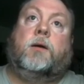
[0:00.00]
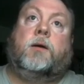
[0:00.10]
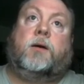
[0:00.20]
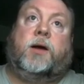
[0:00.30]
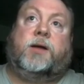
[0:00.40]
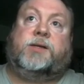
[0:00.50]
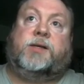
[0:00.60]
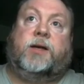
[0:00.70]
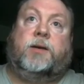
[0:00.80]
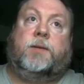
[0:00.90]
God
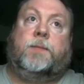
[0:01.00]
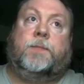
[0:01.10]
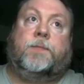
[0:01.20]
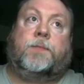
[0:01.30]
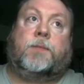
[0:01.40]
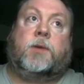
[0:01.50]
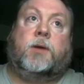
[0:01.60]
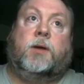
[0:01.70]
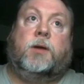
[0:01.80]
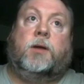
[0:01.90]
said,
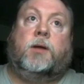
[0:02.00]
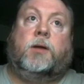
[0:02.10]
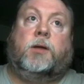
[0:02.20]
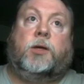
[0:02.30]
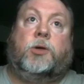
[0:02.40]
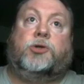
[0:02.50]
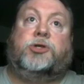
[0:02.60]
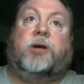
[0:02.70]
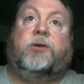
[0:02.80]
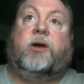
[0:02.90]
"You
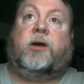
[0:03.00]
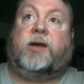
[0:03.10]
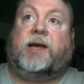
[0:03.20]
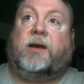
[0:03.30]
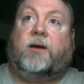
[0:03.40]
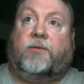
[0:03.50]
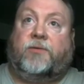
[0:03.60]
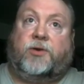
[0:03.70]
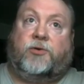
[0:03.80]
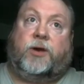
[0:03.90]
shall not eat of
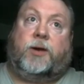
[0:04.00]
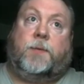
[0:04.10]
the tree."